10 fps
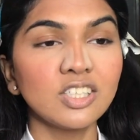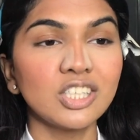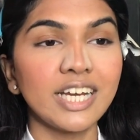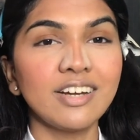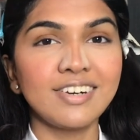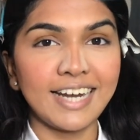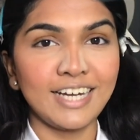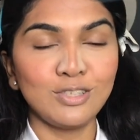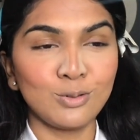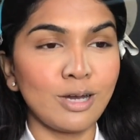the shade
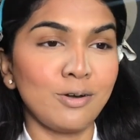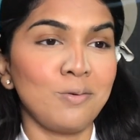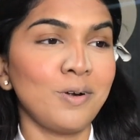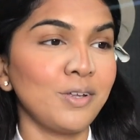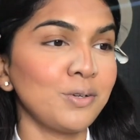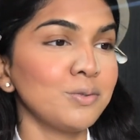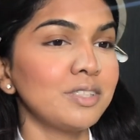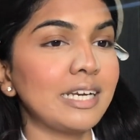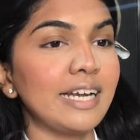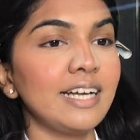red, so I don't want to
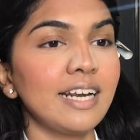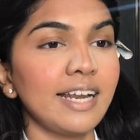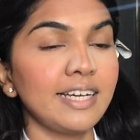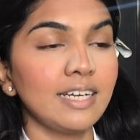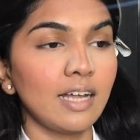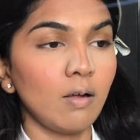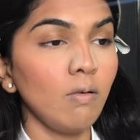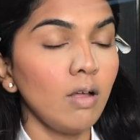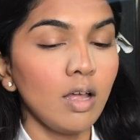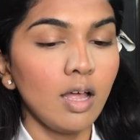use red right
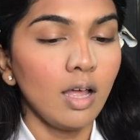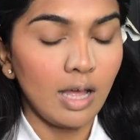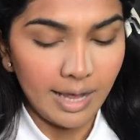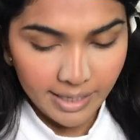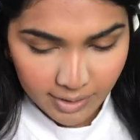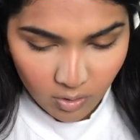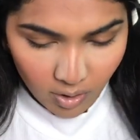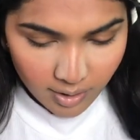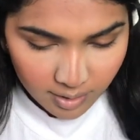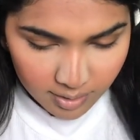now. I
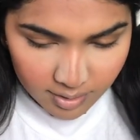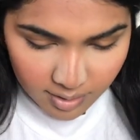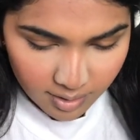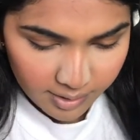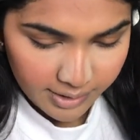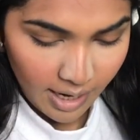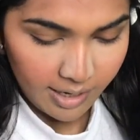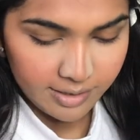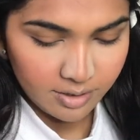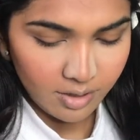got the yeah,
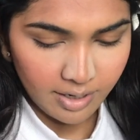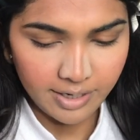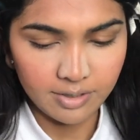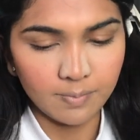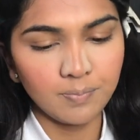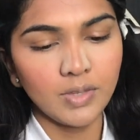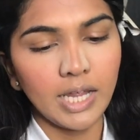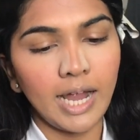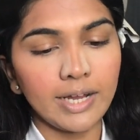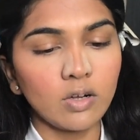it's here right here.
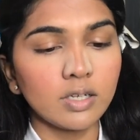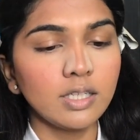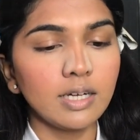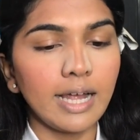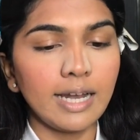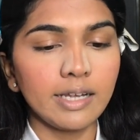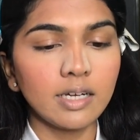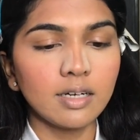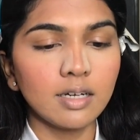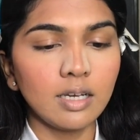I got the
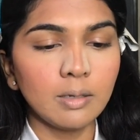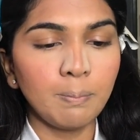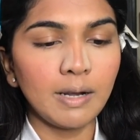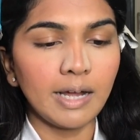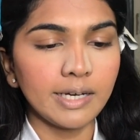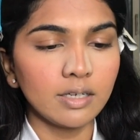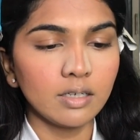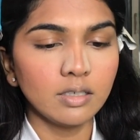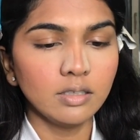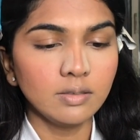LA lip
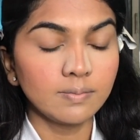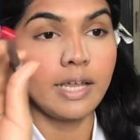liner